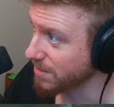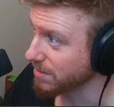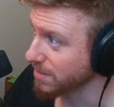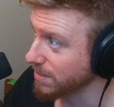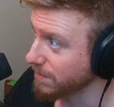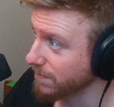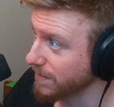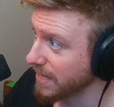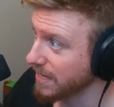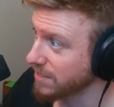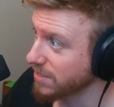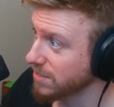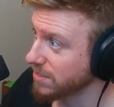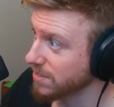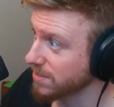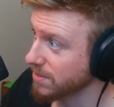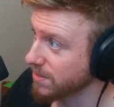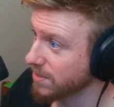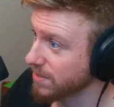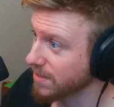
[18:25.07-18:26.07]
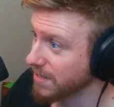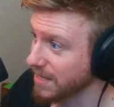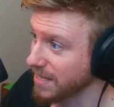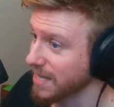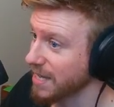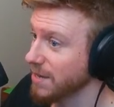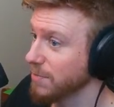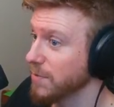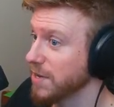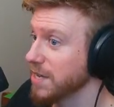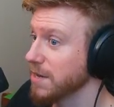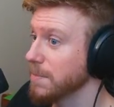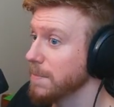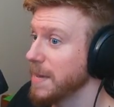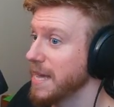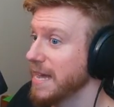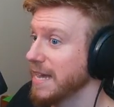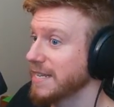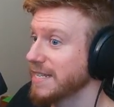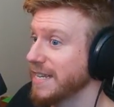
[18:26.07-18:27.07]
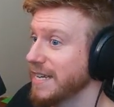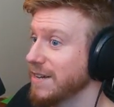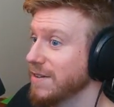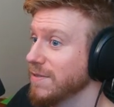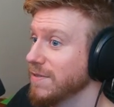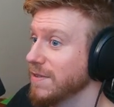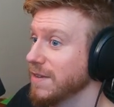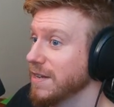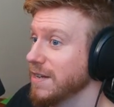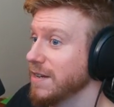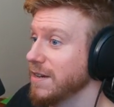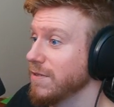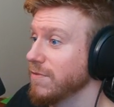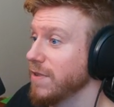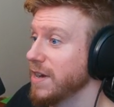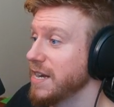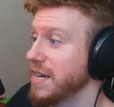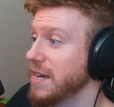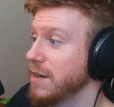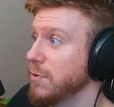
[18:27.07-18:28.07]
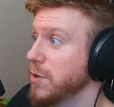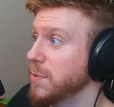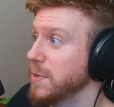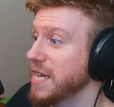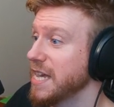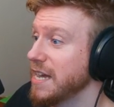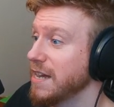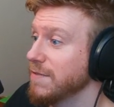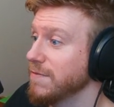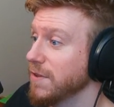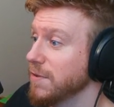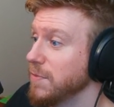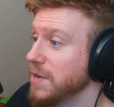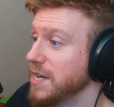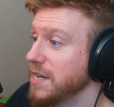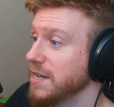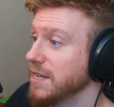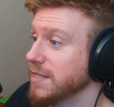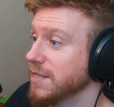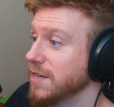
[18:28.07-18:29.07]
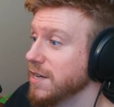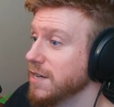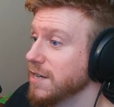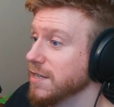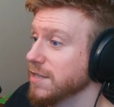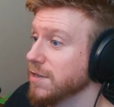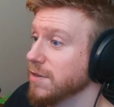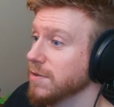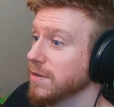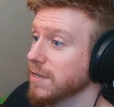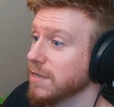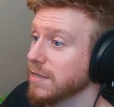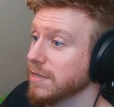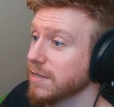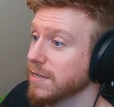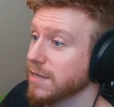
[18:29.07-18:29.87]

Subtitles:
to the faction store. Again, we got to max out right now what we have, and we need a ton of tokens.